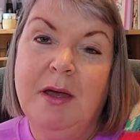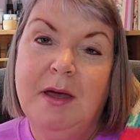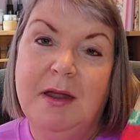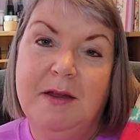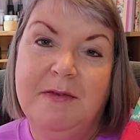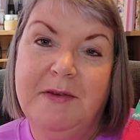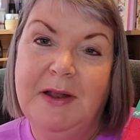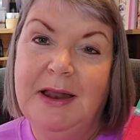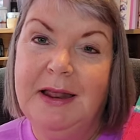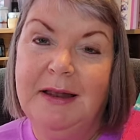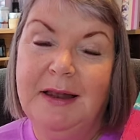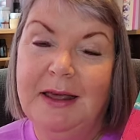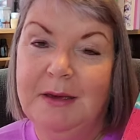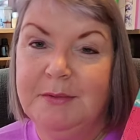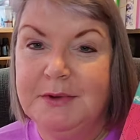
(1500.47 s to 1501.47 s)
An affiliate
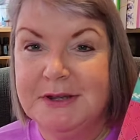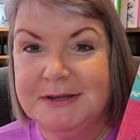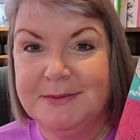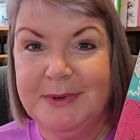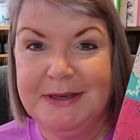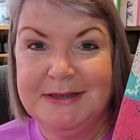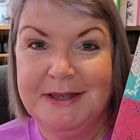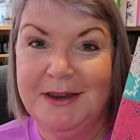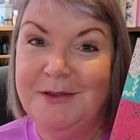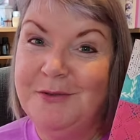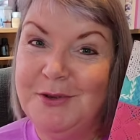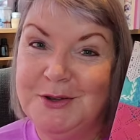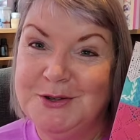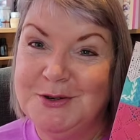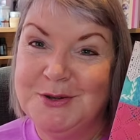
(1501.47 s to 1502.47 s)
link just means that if
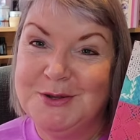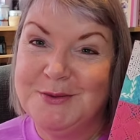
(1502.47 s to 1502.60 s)
you choose